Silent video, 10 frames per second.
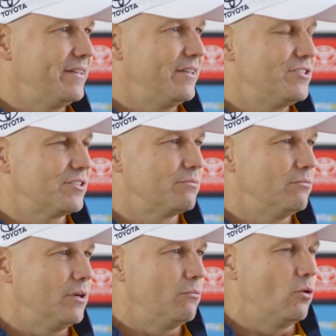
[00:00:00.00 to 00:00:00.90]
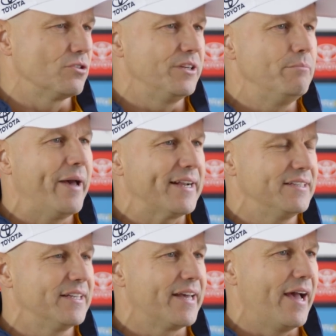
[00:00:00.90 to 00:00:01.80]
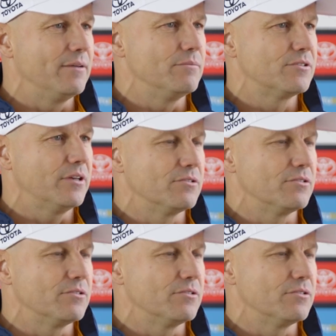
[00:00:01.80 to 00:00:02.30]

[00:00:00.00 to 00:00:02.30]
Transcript: He just wasn't impacting the games